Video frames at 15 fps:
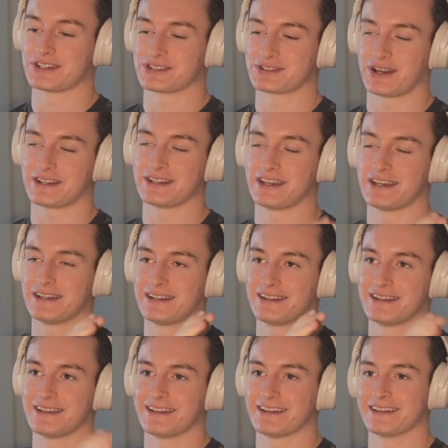So I did,
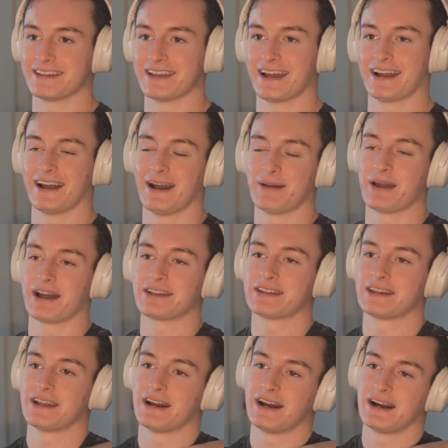yeah. I mean, I
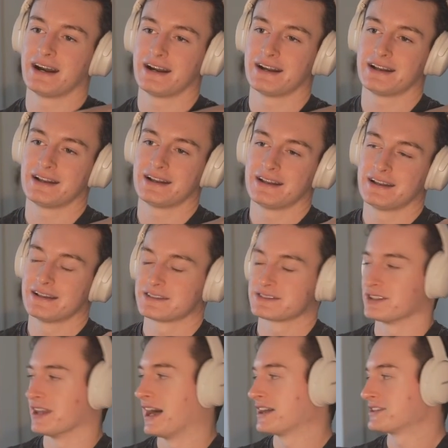did. Uh,
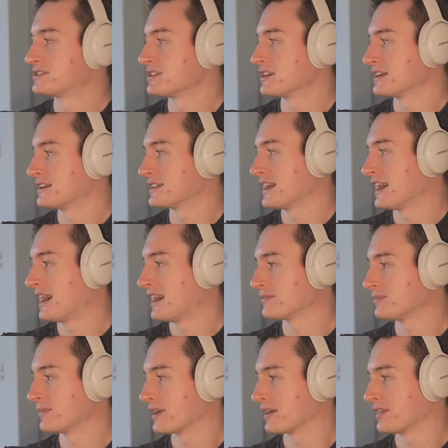so last year I did the
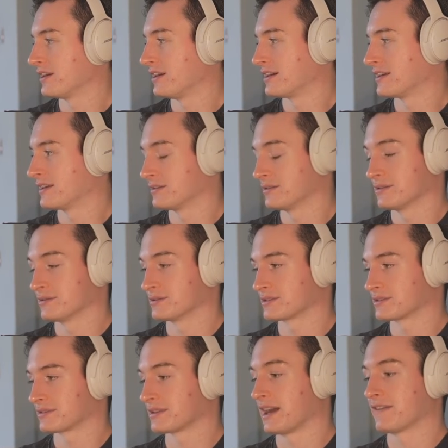half marathon, and it
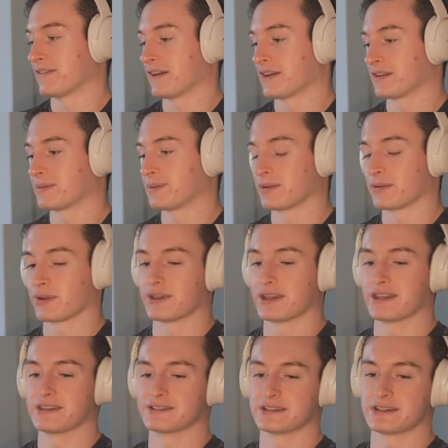was I found it to be really
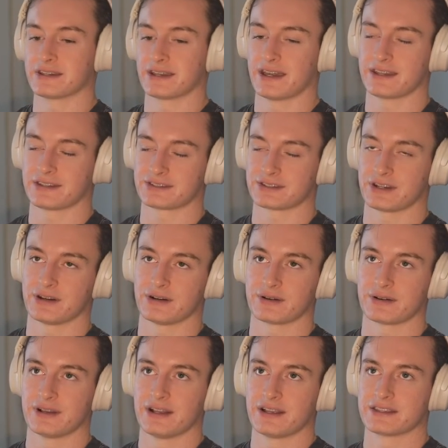easy. And
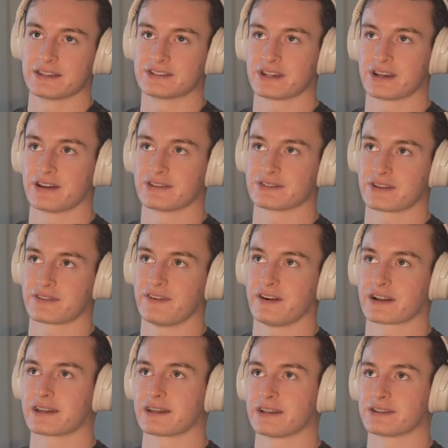so this year I was like,
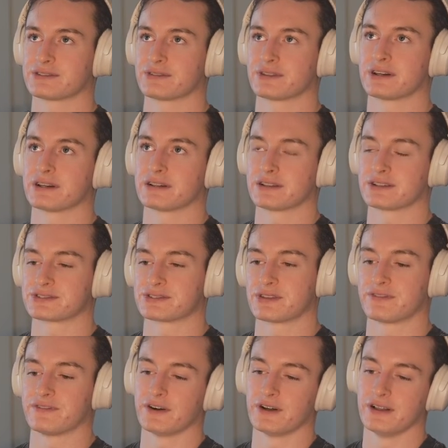fuck it, let's do the let's do the
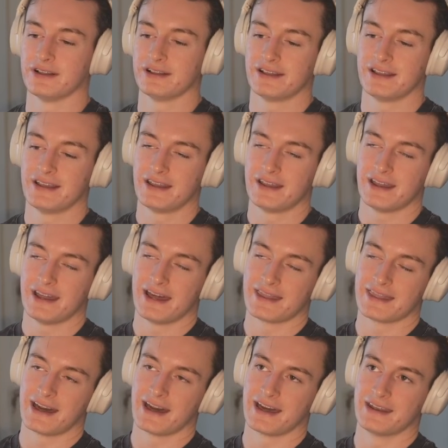full.
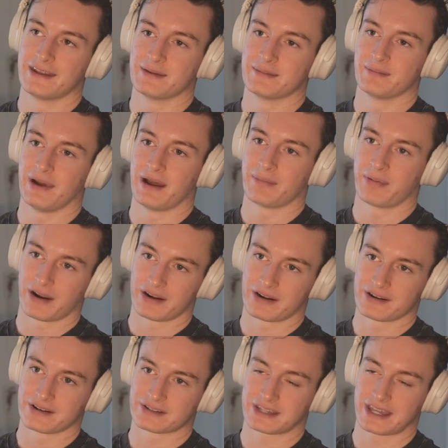And then my
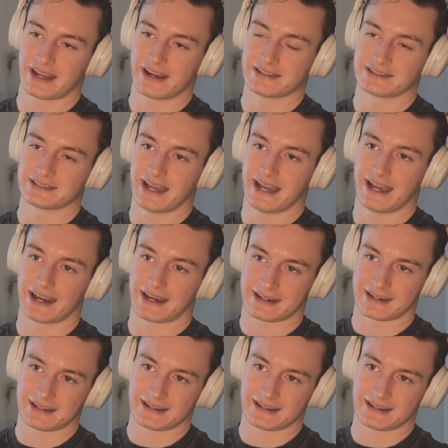partners Ken and Zach,